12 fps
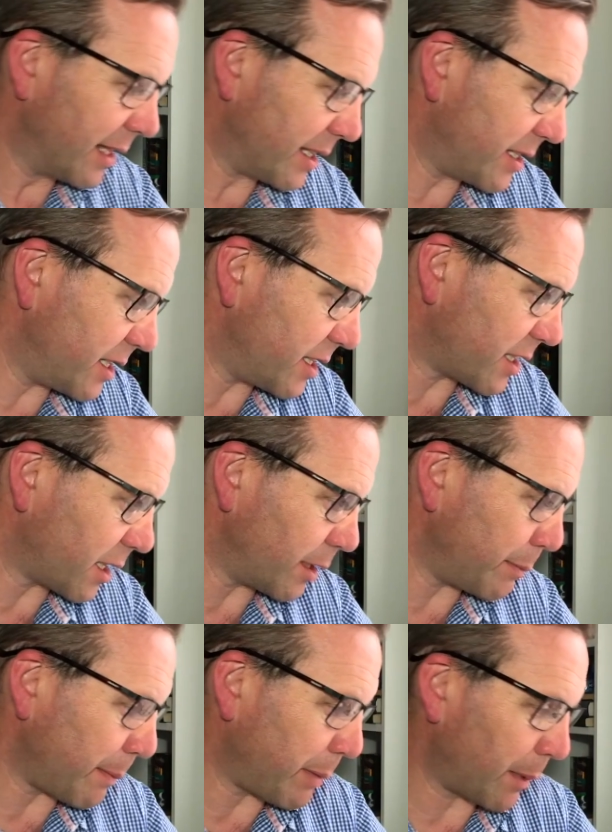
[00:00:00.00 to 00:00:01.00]
This is going
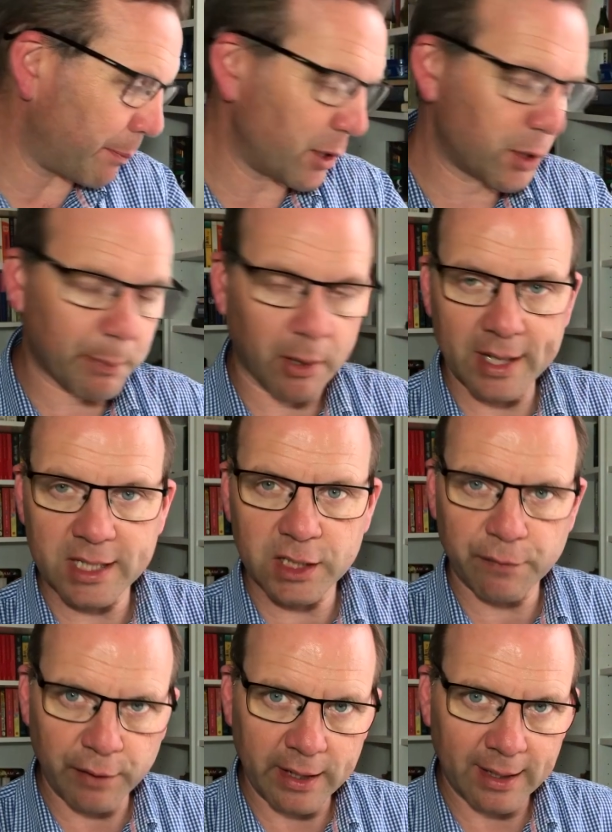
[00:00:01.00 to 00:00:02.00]
to be published by
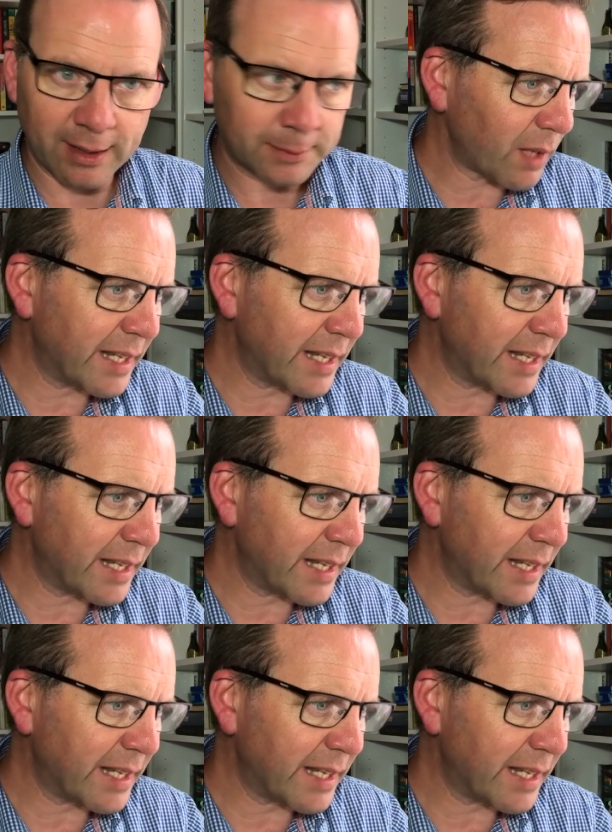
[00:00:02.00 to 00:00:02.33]
Sphere